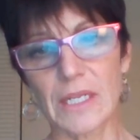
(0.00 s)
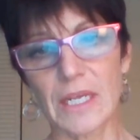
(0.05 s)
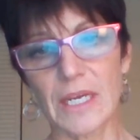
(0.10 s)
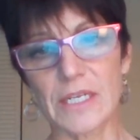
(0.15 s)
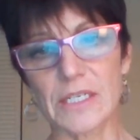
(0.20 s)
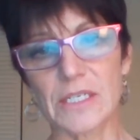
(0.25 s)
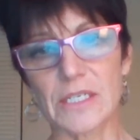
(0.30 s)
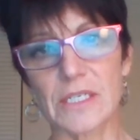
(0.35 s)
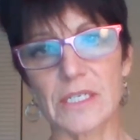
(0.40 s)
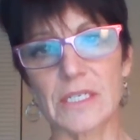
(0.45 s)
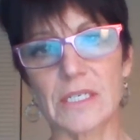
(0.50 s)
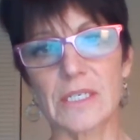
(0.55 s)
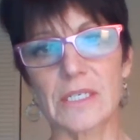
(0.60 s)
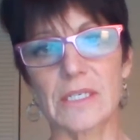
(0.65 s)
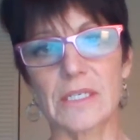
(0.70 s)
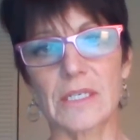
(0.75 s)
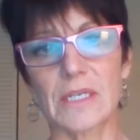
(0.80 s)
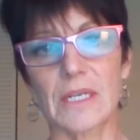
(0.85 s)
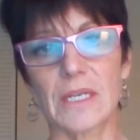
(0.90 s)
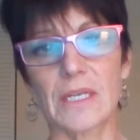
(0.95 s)

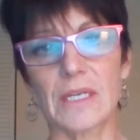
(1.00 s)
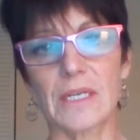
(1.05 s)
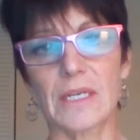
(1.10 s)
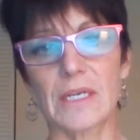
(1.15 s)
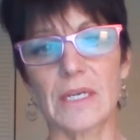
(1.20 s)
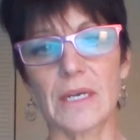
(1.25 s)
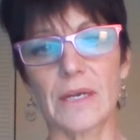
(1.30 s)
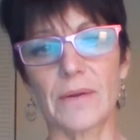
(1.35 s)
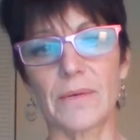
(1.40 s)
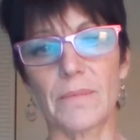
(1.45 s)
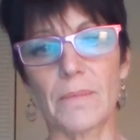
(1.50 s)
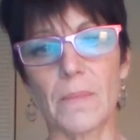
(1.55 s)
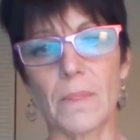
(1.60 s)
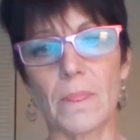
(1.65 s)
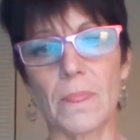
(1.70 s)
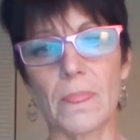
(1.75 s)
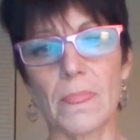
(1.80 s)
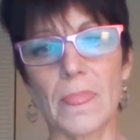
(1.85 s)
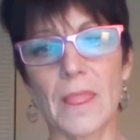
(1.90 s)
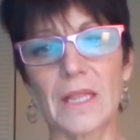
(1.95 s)
less
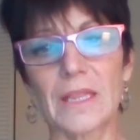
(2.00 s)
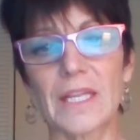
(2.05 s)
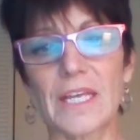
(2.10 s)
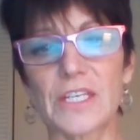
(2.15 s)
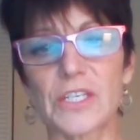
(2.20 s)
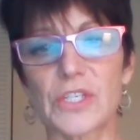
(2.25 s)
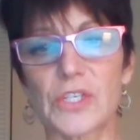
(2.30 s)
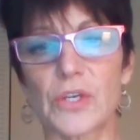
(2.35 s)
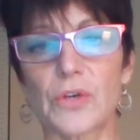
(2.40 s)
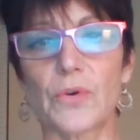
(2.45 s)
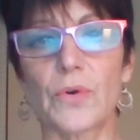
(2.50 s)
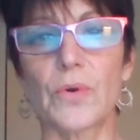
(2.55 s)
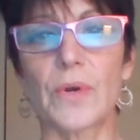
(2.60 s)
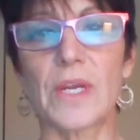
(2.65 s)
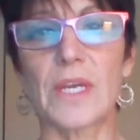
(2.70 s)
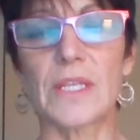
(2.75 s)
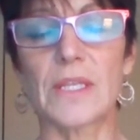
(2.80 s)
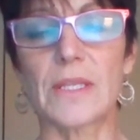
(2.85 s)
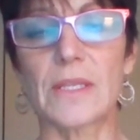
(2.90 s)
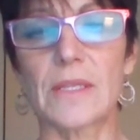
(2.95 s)
so
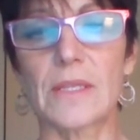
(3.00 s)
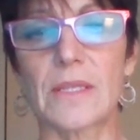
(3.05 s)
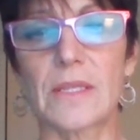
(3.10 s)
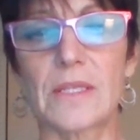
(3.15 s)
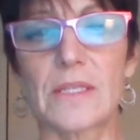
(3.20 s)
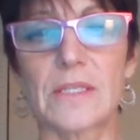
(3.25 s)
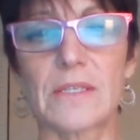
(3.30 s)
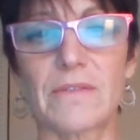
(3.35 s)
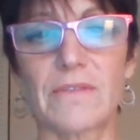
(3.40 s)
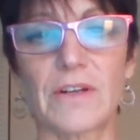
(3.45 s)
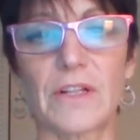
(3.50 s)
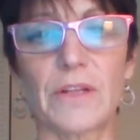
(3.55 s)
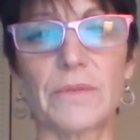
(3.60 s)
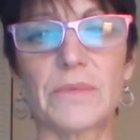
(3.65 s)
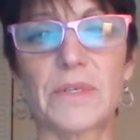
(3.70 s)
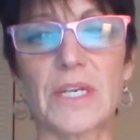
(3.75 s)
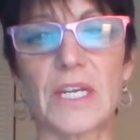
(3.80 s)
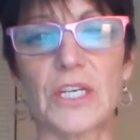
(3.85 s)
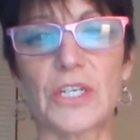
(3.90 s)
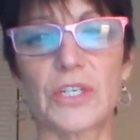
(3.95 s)
in
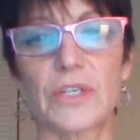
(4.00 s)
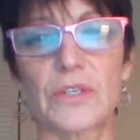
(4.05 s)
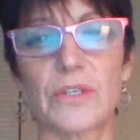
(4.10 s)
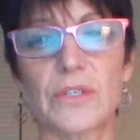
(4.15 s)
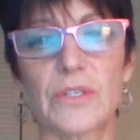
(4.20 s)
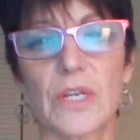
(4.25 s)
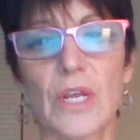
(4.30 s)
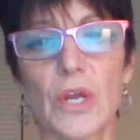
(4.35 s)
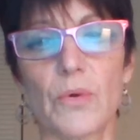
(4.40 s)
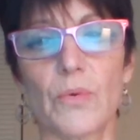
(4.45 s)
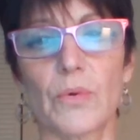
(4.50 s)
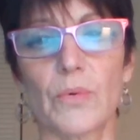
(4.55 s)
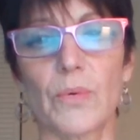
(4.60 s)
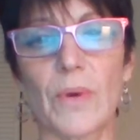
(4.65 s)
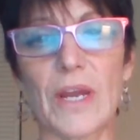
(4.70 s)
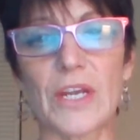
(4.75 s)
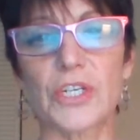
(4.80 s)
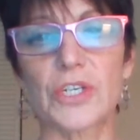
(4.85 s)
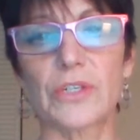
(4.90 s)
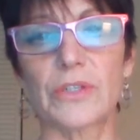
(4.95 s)
developed nations, where
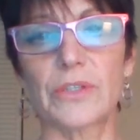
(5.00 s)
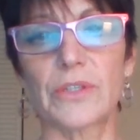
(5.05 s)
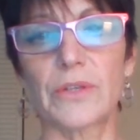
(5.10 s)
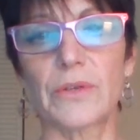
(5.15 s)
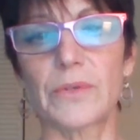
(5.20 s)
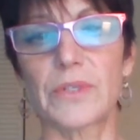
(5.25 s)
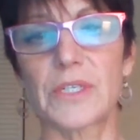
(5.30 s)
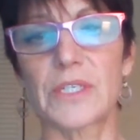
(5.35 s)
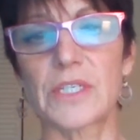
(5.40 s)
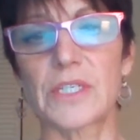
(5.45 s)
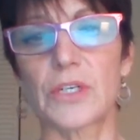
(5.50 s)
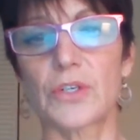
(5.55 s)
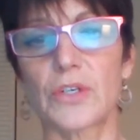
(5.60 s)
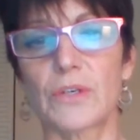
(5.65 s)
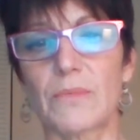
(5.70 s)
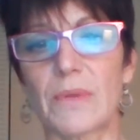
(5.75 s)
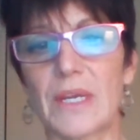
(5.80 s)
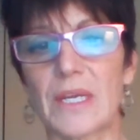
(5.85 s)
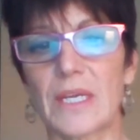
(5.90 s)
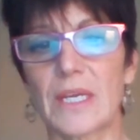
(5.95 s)
rational
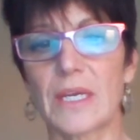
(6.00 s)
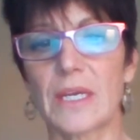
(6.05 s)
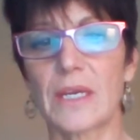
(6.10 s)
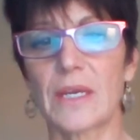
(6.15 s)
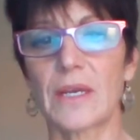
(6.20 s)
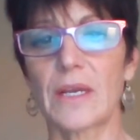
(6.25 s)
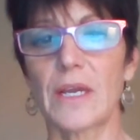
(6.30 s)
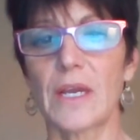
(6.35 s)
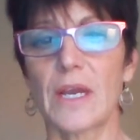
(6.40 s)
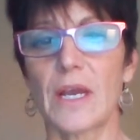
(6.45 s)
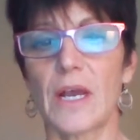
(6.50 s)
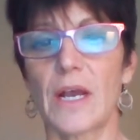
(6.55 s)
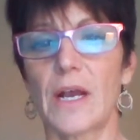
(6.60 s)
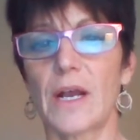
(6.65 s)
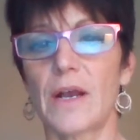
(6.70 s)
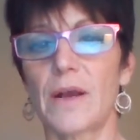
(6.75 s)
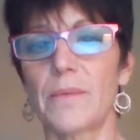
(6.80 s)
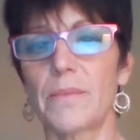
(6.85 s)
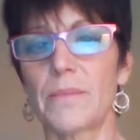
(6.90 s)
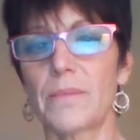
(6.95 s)
decision-making
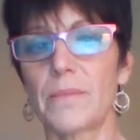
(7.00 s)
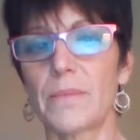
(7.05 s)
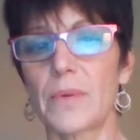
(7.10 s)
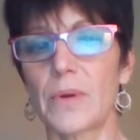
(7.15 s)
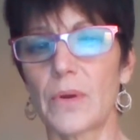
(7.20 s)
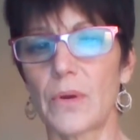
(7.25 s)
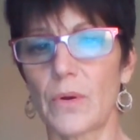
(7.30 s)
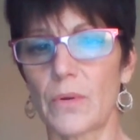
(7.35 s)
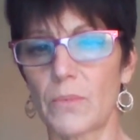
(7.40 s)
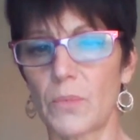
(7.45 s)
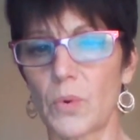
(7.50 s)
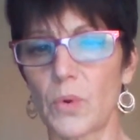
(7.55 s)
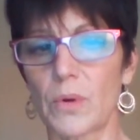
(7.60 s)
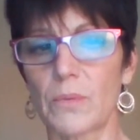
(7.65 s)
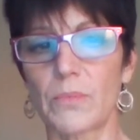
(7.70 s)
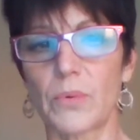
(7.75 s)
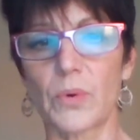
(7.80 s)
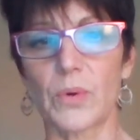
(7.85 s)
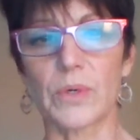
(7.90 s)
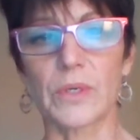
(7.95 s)
are more
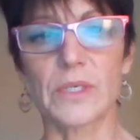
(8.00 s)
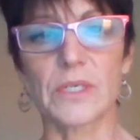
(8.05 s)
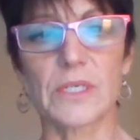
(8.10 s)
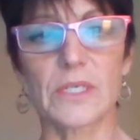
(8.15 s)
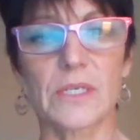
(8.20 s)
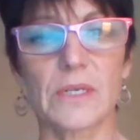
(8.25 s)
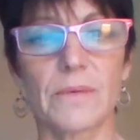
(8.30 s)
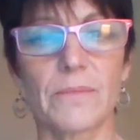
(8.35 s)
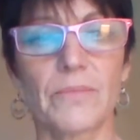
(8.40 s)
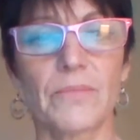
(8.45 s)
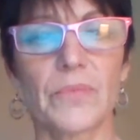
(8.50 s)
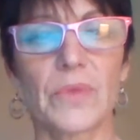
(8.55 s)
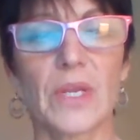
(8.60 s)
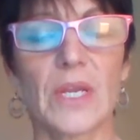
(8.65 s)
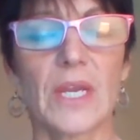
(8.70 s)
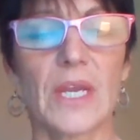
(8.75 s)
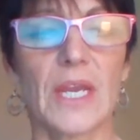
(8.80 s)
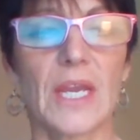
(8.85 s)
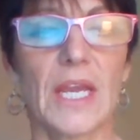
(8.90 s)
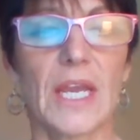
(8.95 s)
important.
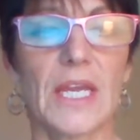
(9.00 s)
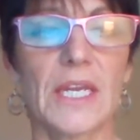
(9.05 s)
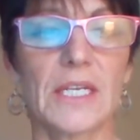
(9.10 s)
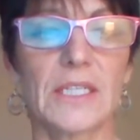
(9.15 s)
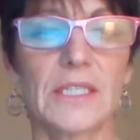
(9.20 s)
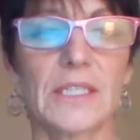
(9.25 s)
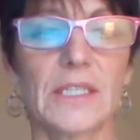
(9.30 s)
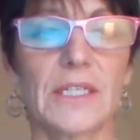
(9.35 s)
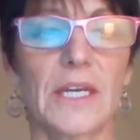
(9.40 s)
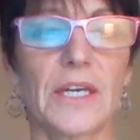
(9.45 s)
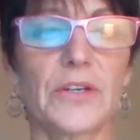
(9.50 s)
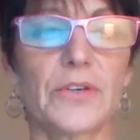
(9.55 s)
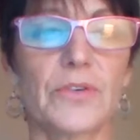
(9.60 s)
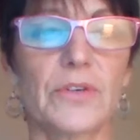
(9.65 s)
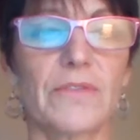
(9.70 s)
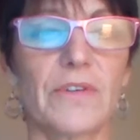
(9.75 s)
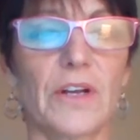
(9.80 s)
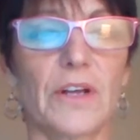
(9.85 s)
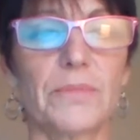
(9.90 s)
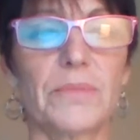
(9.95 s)
In an
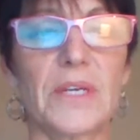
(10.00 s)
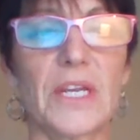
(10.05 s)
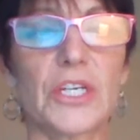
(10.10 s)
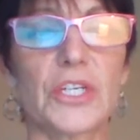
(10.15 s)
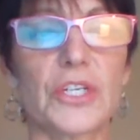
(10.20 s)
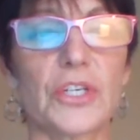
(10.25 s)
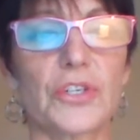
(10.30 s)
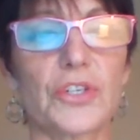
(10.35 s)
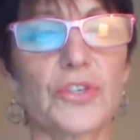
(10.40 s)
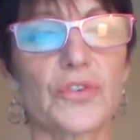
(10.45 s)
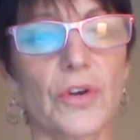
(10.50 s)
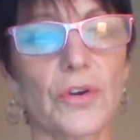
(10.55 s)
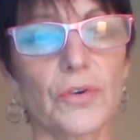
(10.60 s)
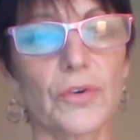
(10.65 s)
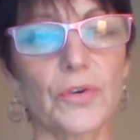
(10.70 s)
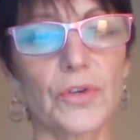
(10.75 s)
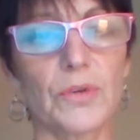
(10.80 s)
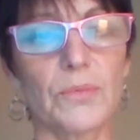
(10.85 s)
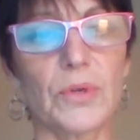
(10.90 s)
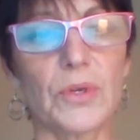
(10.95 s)
underdeveloped nation,
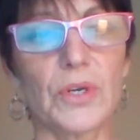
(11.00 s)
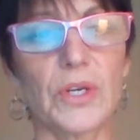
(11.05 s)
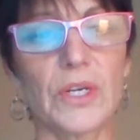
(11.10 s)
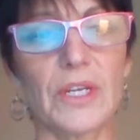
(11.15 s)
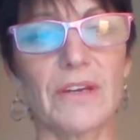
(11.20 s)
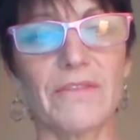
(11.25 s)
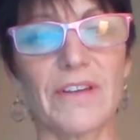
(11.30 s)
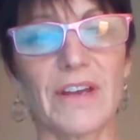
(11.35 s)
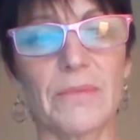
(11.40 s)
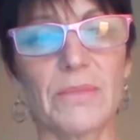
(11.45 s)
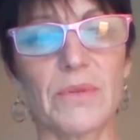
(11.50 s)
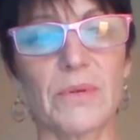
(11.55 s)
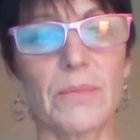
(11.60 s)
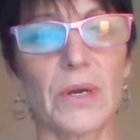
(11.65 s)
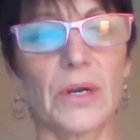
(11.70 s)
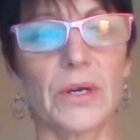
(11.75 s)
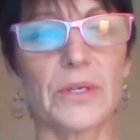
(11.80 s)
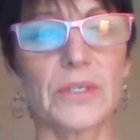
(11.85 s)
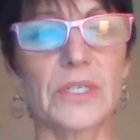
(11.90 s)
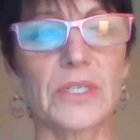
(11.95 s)
stronger community and family
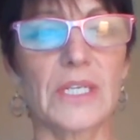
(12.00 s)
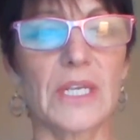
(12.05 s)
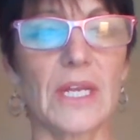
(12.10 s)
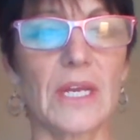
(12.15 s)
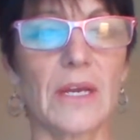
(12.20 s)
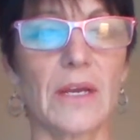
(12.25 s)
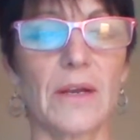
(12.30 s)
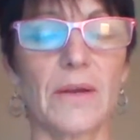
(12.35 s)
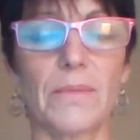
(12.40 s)
bonds